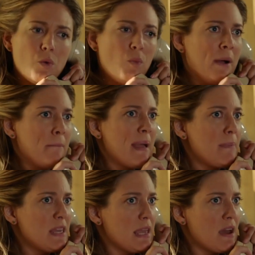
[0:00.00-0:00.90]
Well,
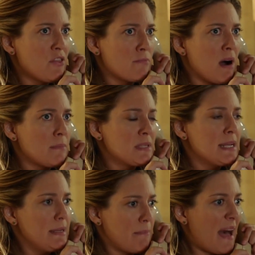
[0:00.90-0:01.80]
maybe the other moms
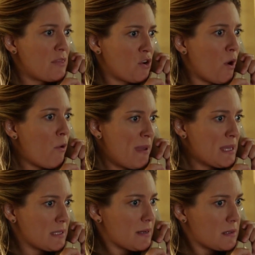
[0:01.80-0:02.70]
need to mind their own
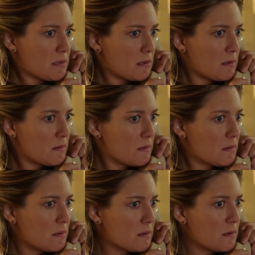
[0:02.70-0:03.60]
business. Come
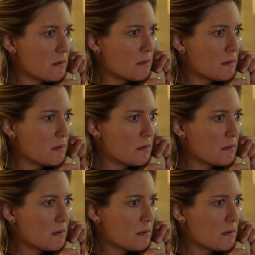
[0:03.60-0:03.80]
on, Mary.